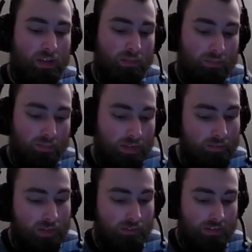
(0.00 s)
made
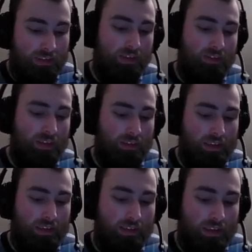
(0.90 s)
probably Saturday
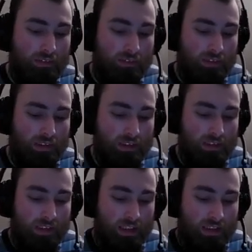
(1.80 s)
nights, I will say
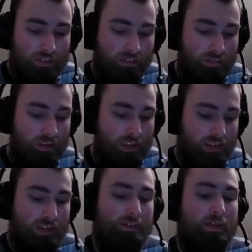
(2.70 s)
uh, there will be a
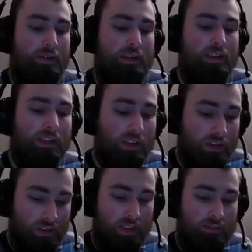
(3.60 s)
WWE
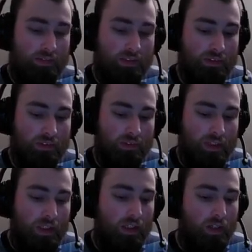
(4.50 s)
discussion episode
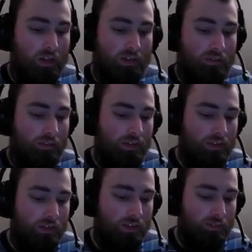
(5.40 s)
on Elimination
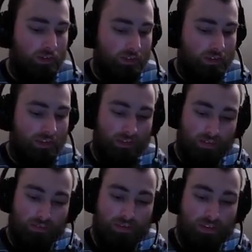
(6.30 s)
Chamber. So yes,
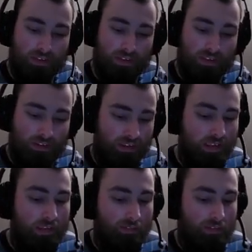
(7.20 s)
WWE discussion and
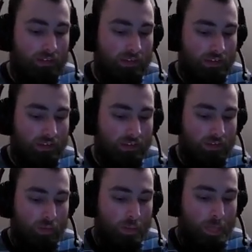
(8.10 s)
AEW discussion
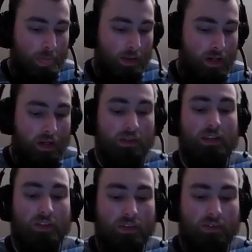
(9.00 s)
are not
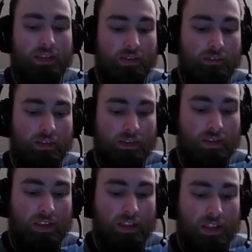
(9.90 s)
going anywhere.
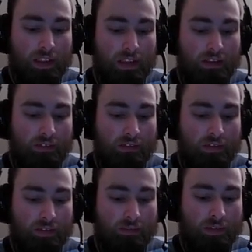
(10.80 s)
Uh, the
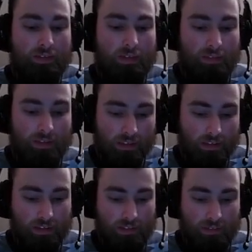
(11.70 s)
uh, WWE
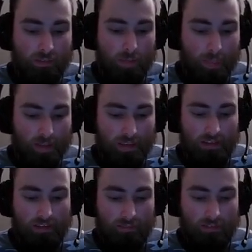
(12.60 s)
discussion and
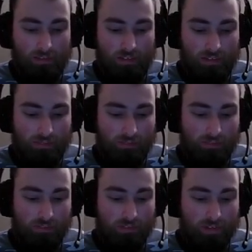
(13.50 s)
AEW discussion will be
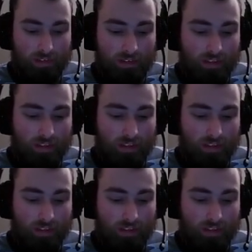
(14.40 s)
re